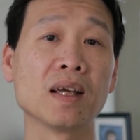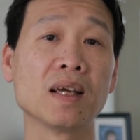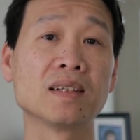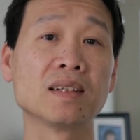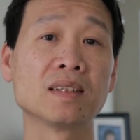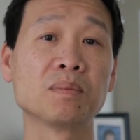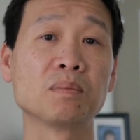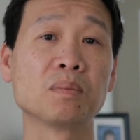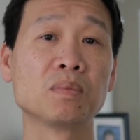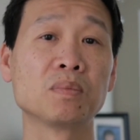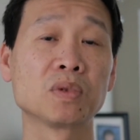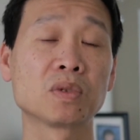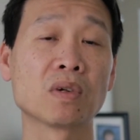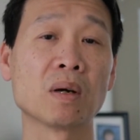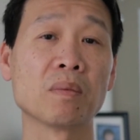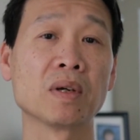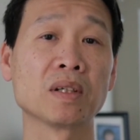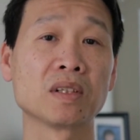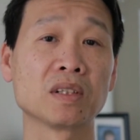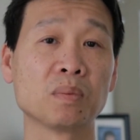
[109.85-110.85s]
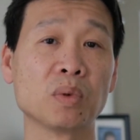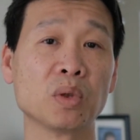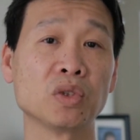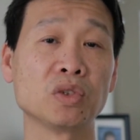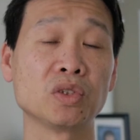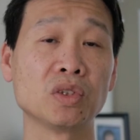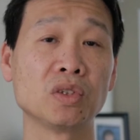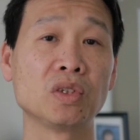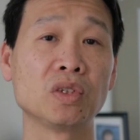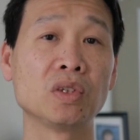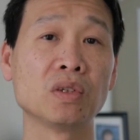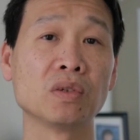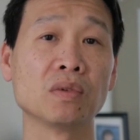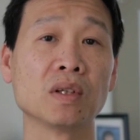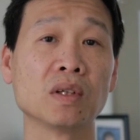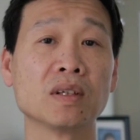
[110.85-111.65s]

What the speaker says: is a Scrum Master supposed to do.